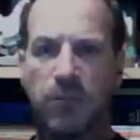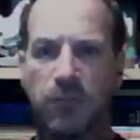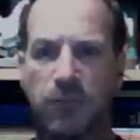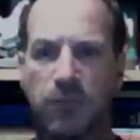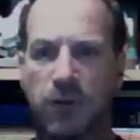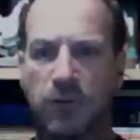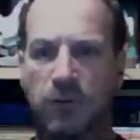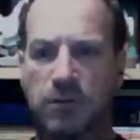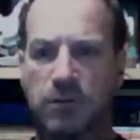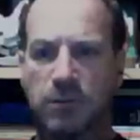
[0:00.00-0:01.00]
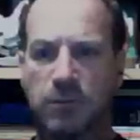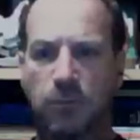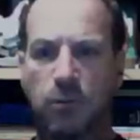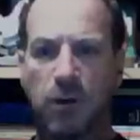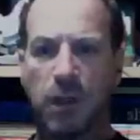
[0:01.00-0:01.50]
Drudge Report.
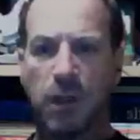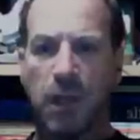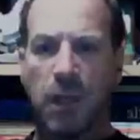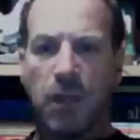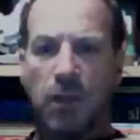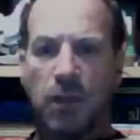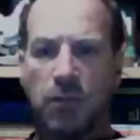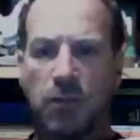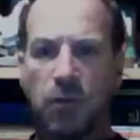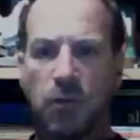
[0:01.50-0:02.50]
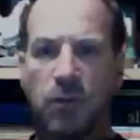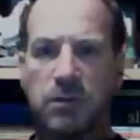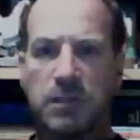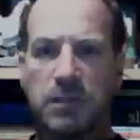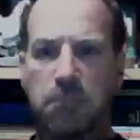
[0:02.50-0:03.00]
You can go there and see it.
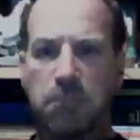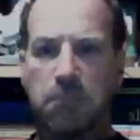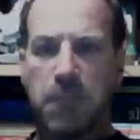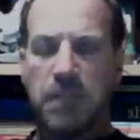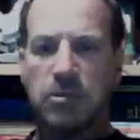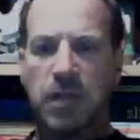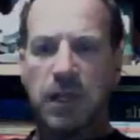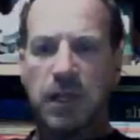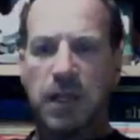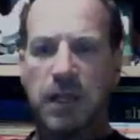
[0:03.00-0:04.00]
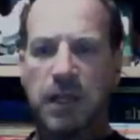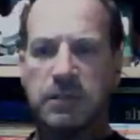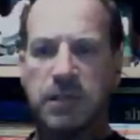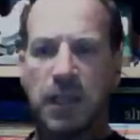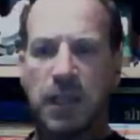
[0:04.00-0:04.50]
Major headlines.
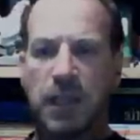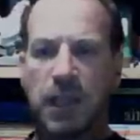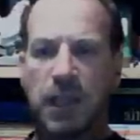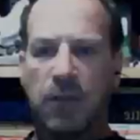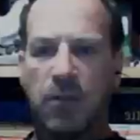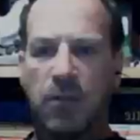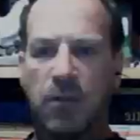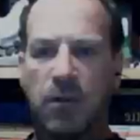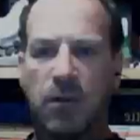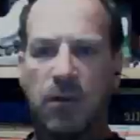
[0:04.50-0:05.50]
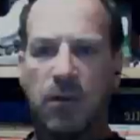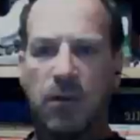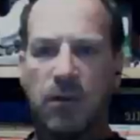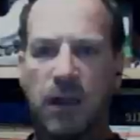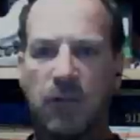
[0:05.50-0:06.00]
And the title of
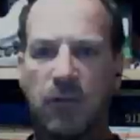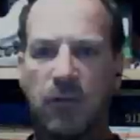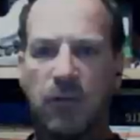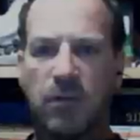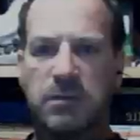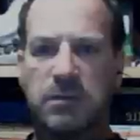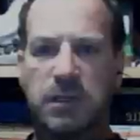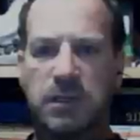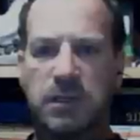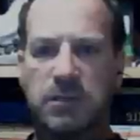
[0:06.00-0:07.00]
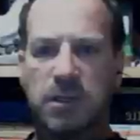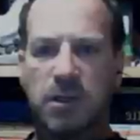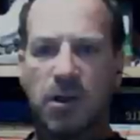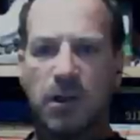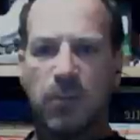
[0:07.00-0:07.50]
this is Occupy
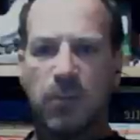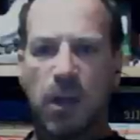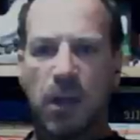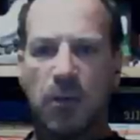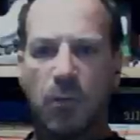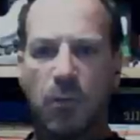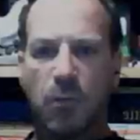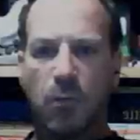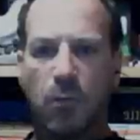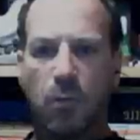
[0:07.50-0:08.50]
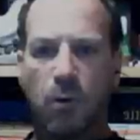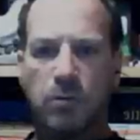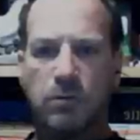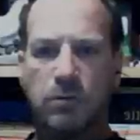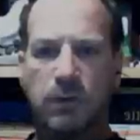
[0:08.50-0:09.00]
Wall Street
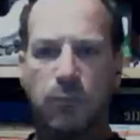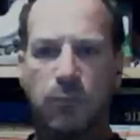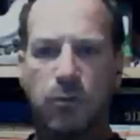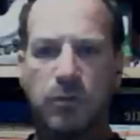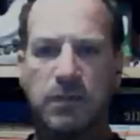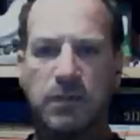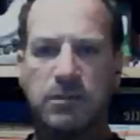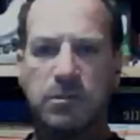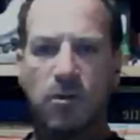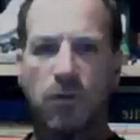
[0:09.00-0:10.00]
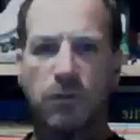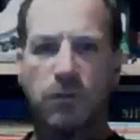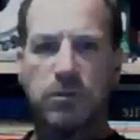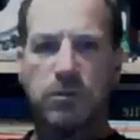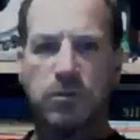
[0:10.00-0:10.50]
Protesters Call for
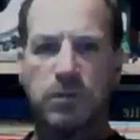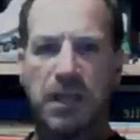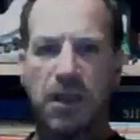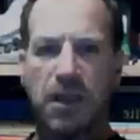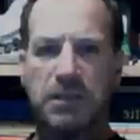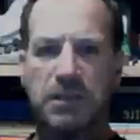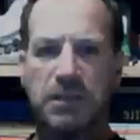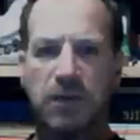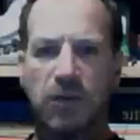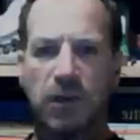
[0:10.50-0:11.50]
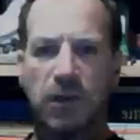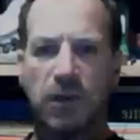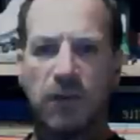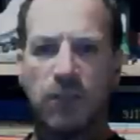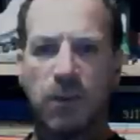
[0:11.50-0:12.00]
Totalitarian Government
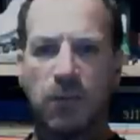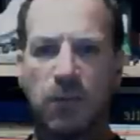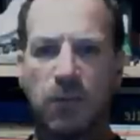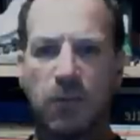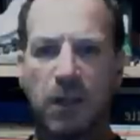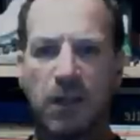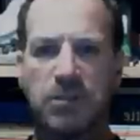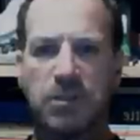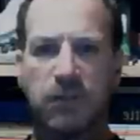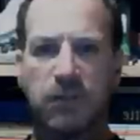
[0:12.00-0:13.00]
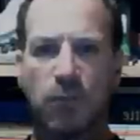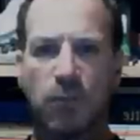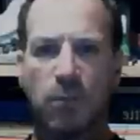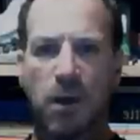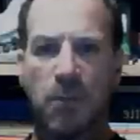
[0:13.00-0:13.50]
Re-election of Obama.
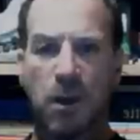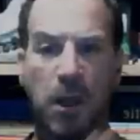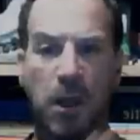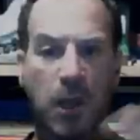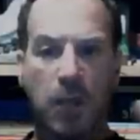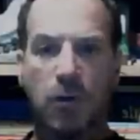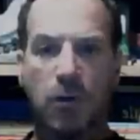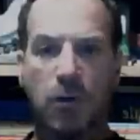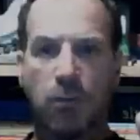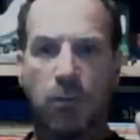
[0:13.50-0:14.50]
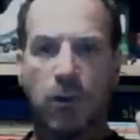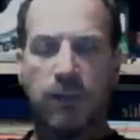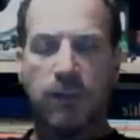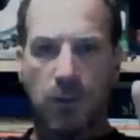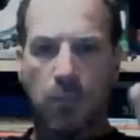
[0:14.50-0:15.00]
You don't believe it?
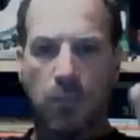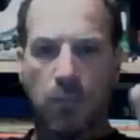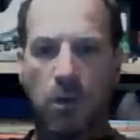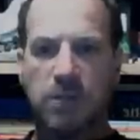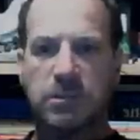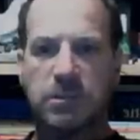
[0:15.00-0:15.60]
Watch this here.